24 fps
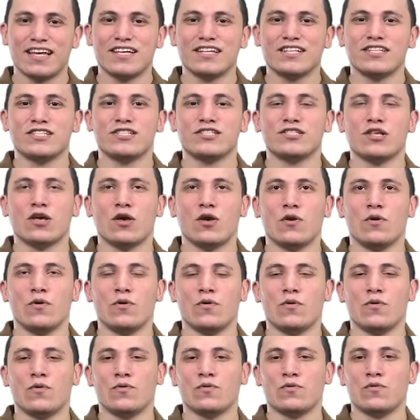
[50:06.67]

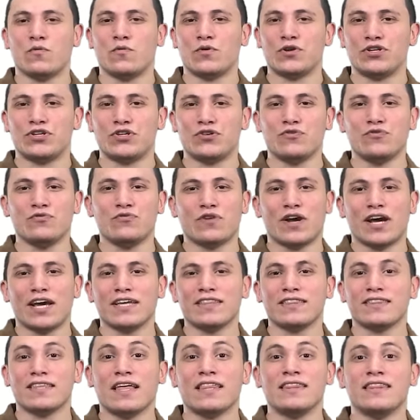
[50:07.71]
So when you
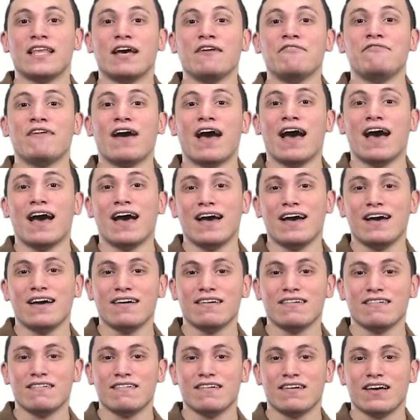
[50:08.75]
write nafa,
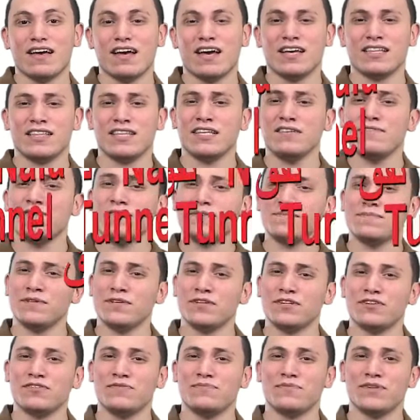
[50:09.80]
a native
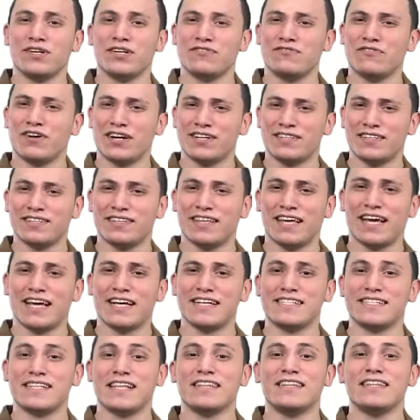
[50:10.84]
speaker may write it
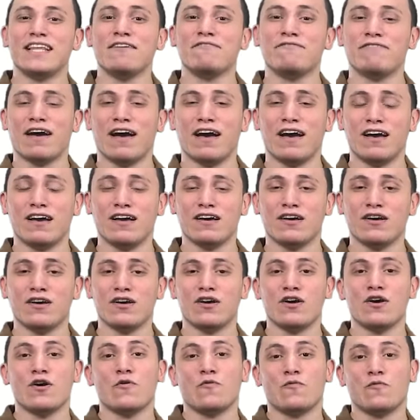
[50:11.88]
as nafa
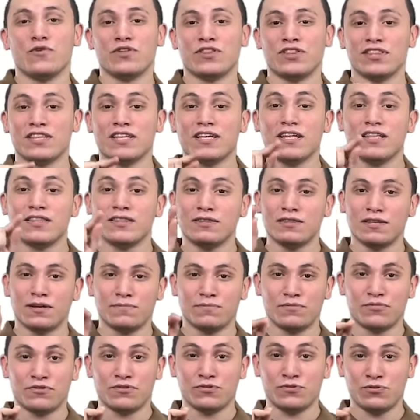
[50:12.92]
with
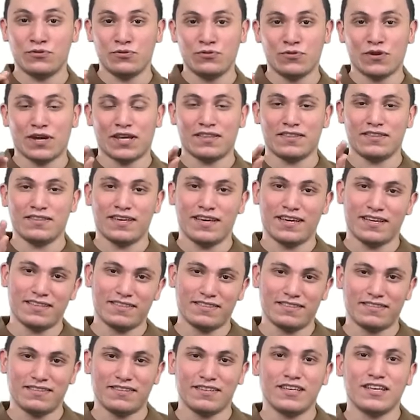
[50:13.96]
number 2 at the
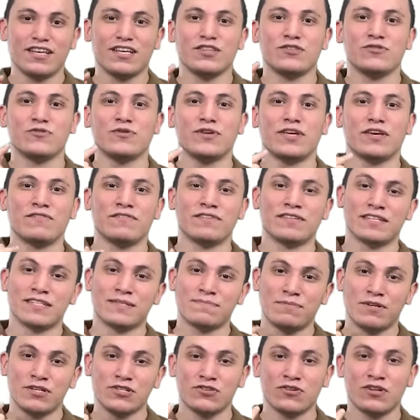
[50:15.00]
end to give it a
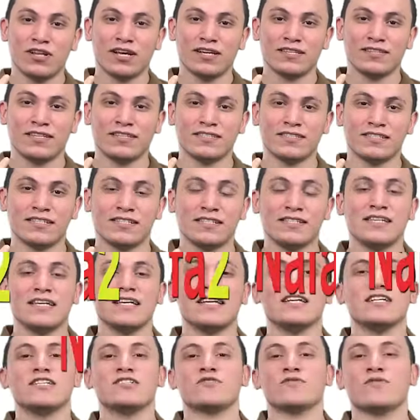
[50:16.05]
special identity,
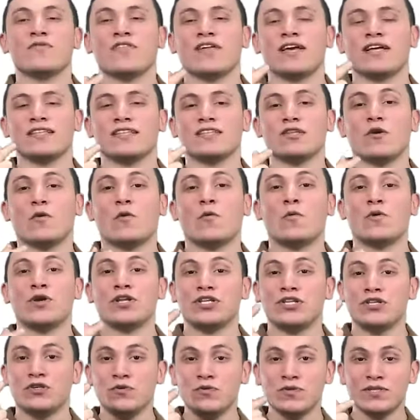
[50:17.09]
so that
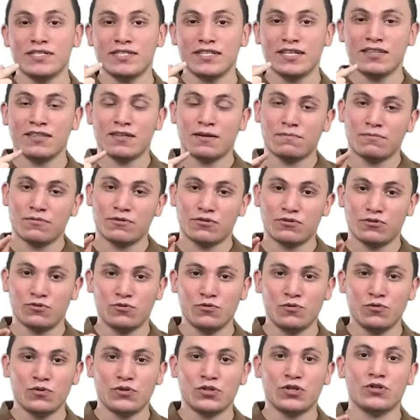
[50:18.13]
when you see number
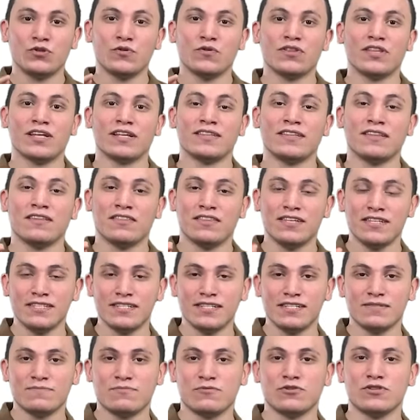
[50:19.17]
2, you know that this
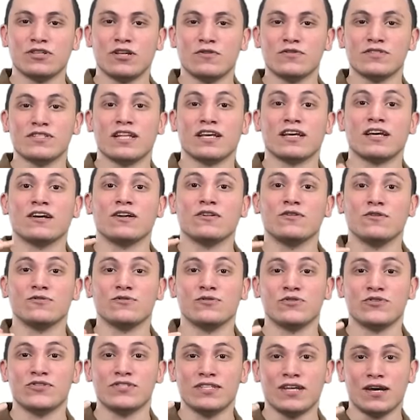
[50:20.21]
is pronounced like a glottal
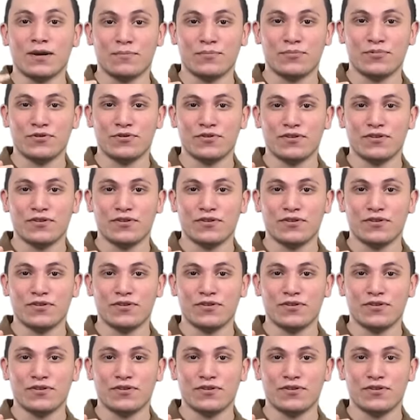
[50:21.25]
stop.